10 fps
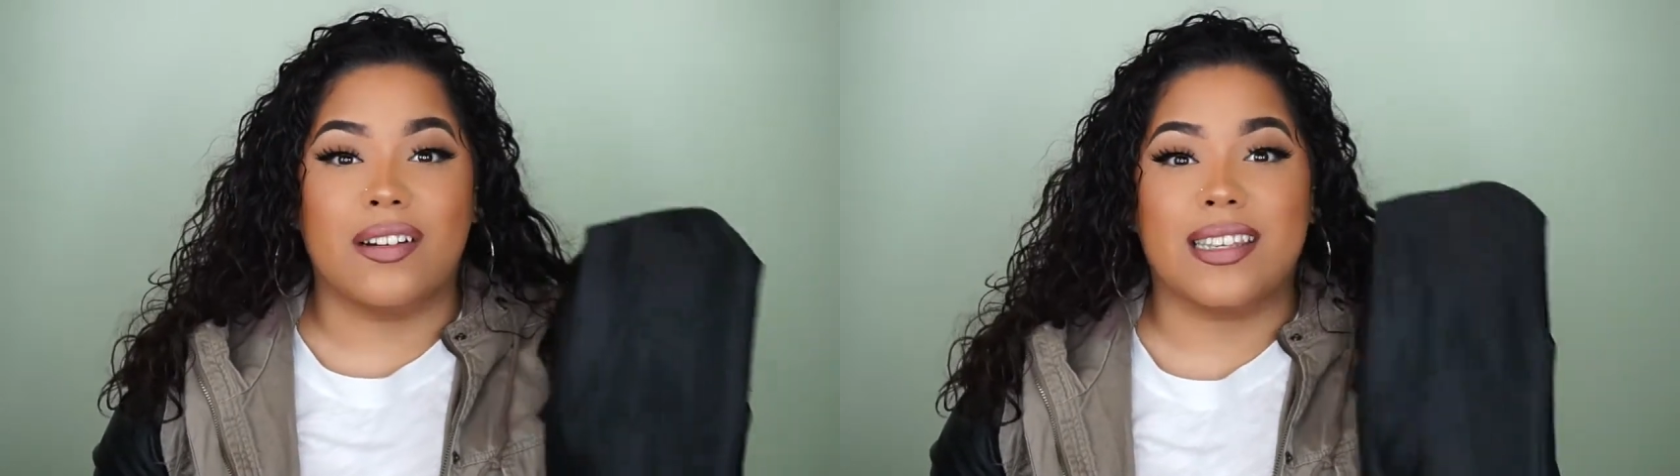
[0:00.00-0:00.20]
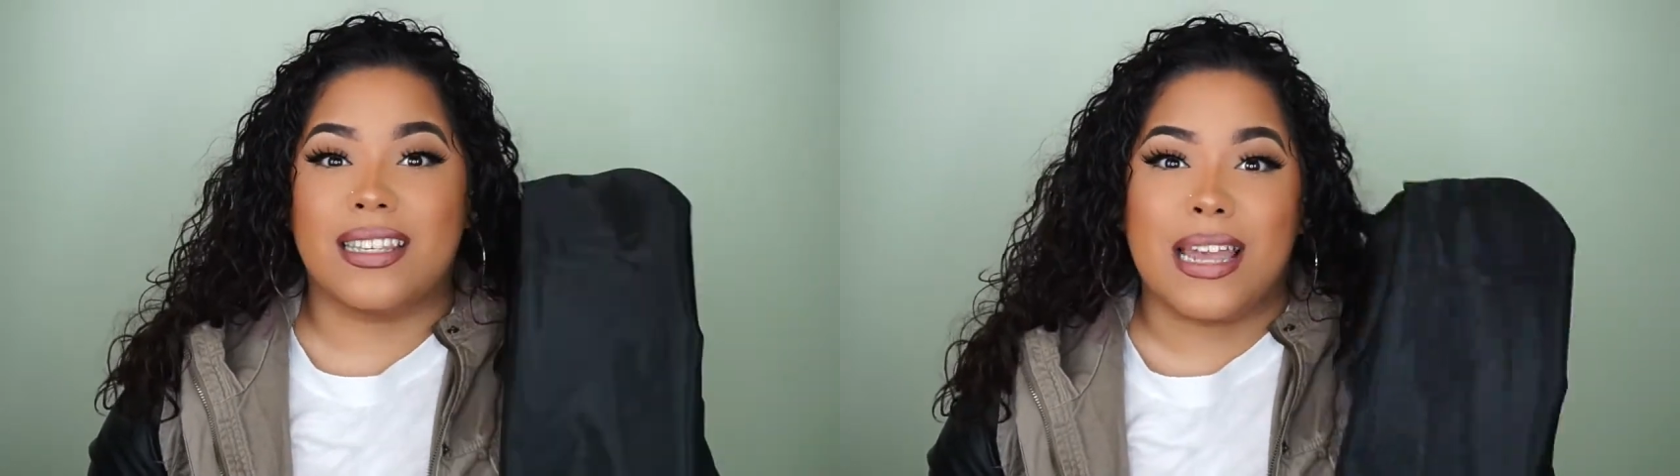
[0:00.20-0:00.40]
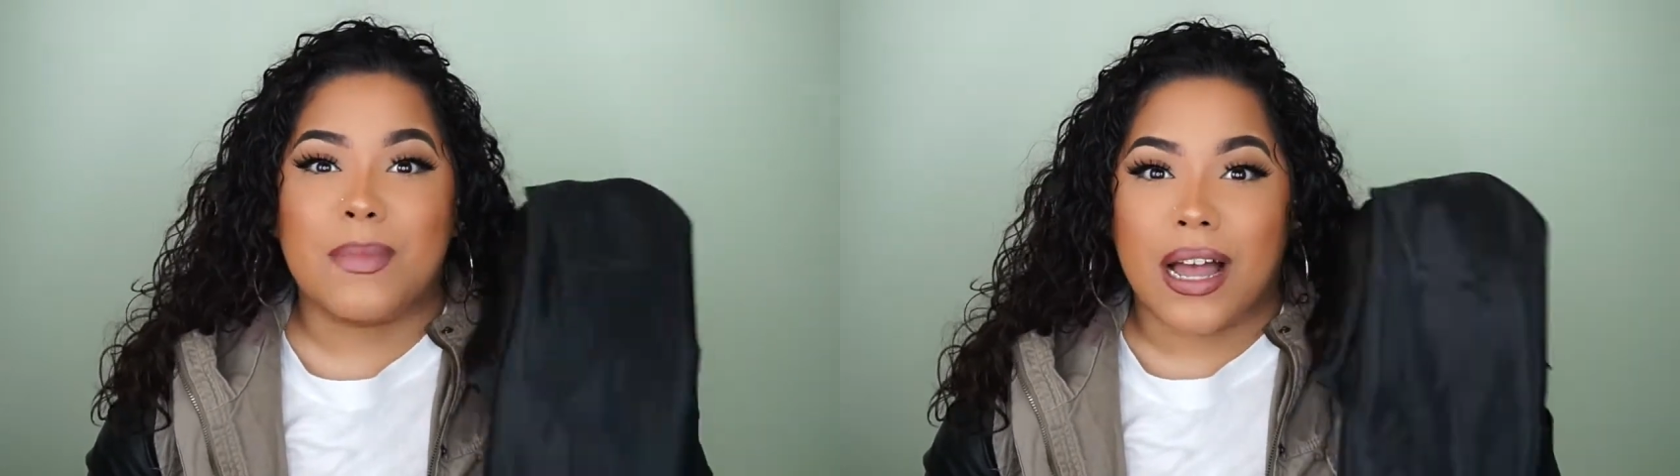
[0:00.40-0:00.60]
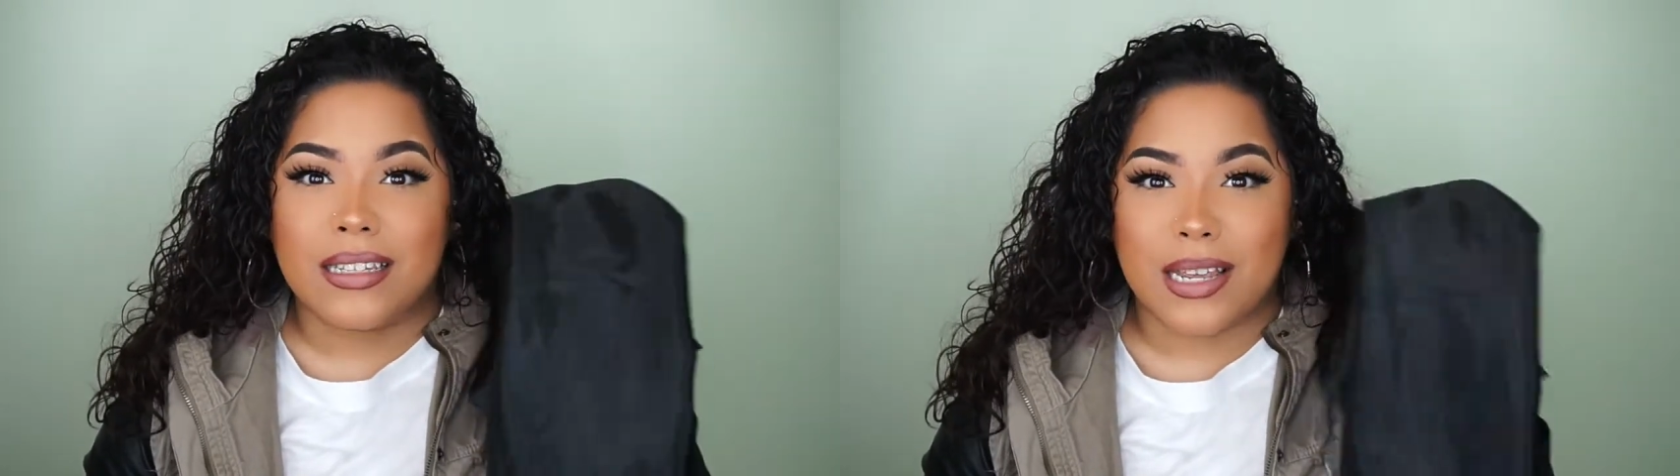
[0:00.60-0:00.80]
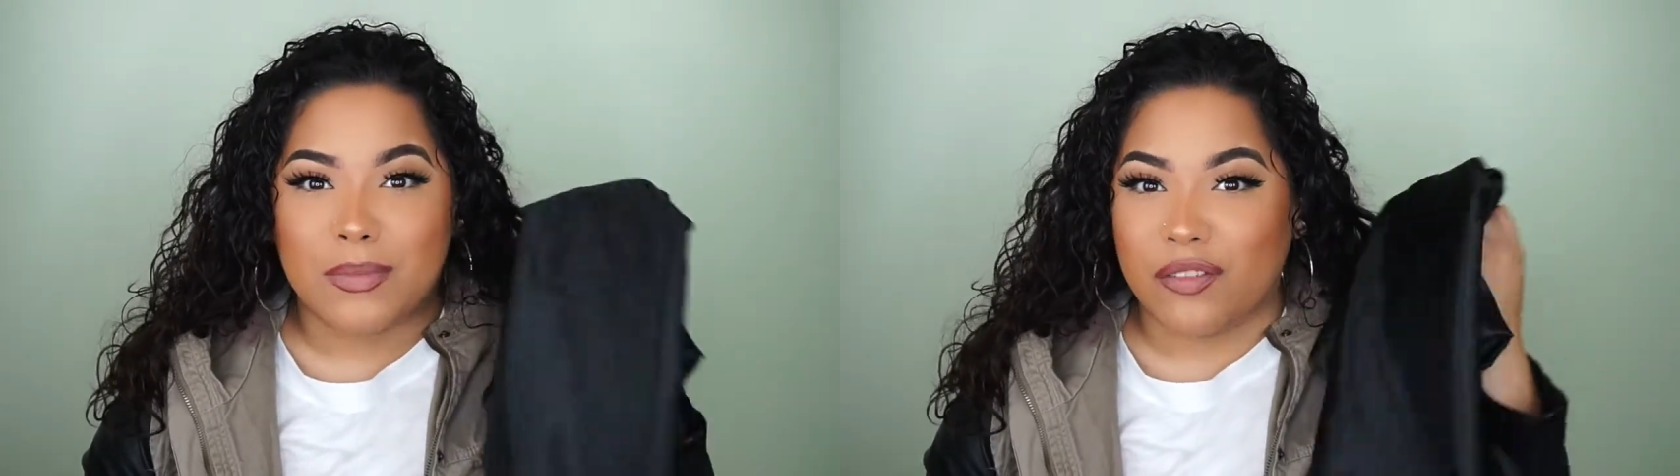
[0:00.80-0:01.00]
it's the same
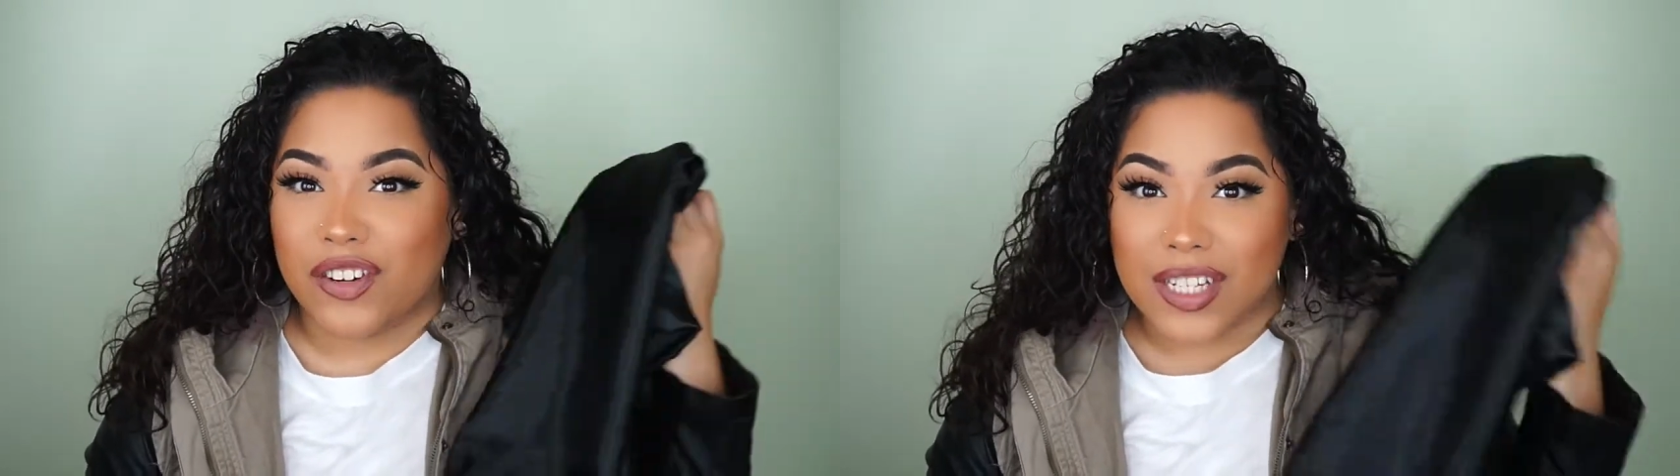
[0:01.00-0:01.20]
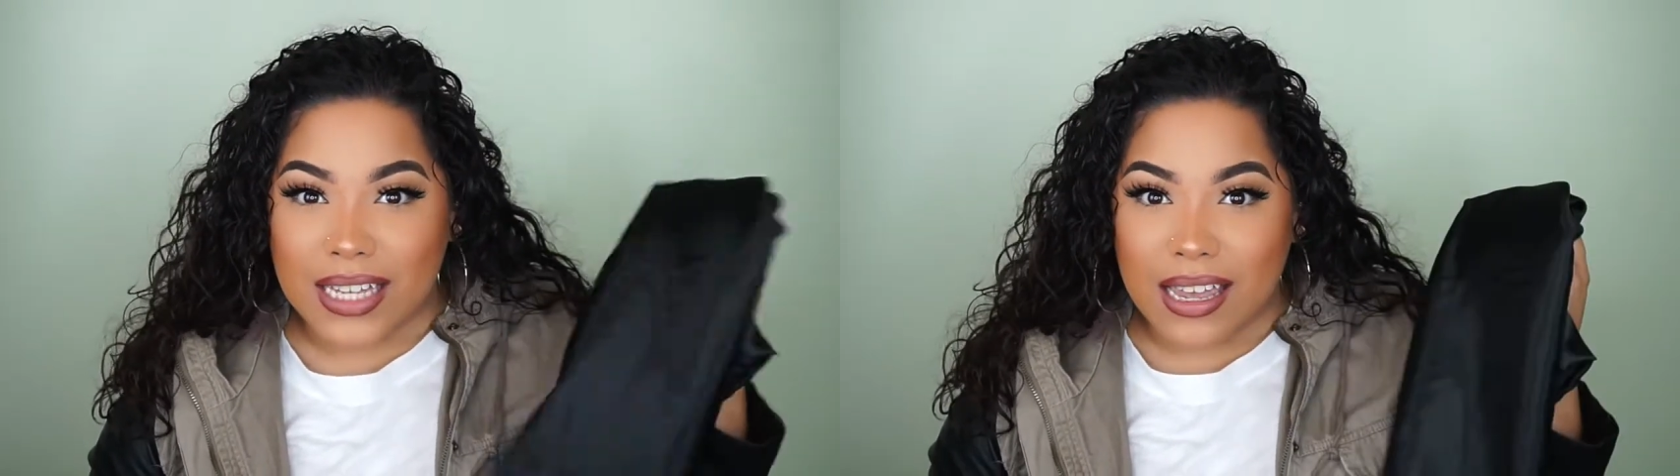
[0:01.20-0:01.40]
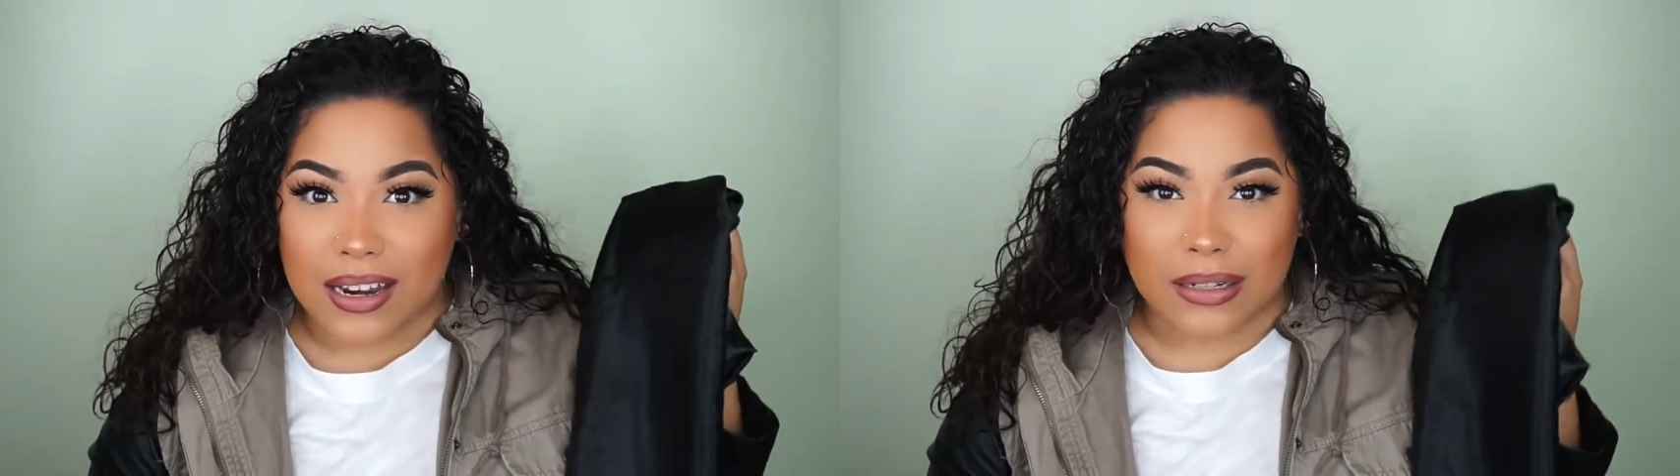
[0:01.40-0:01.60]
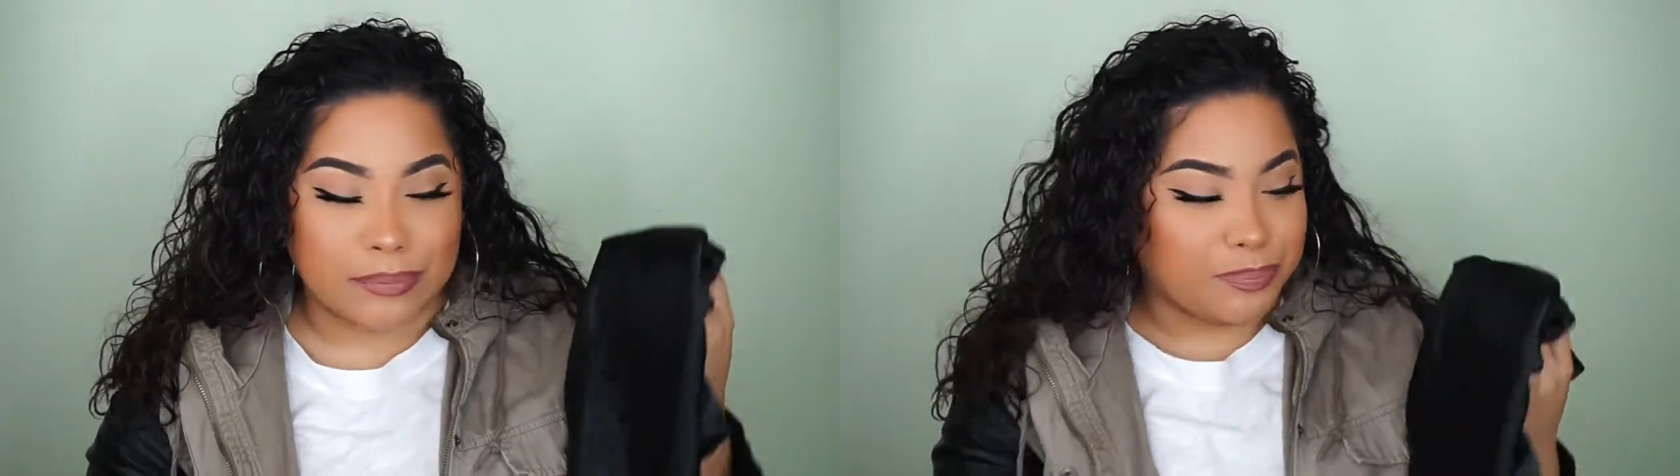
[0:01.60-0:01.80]
concept of your skin.